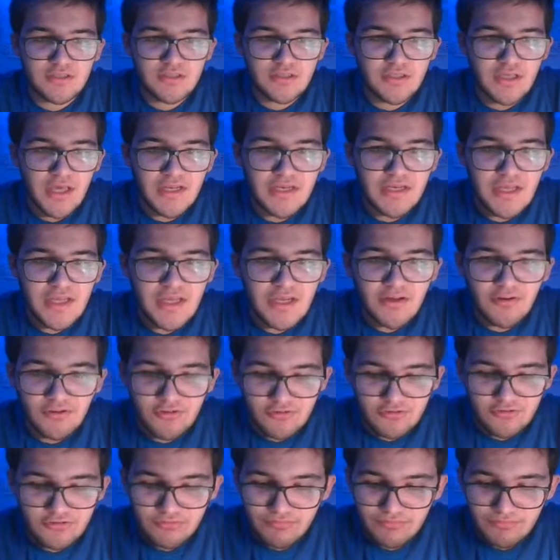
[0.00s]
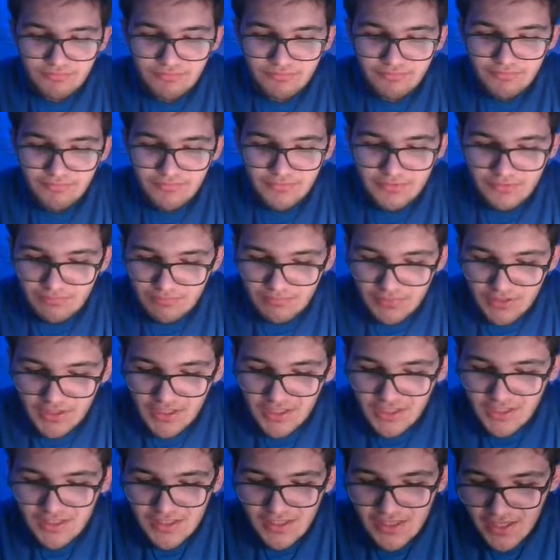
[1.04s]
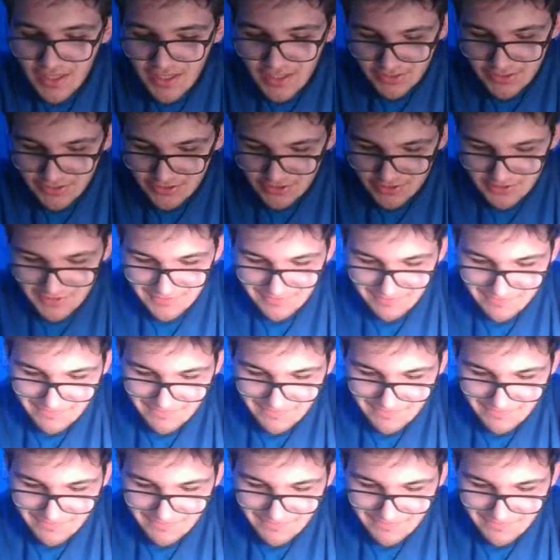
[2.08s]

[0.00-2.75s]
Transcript: get dingers. Be a DH.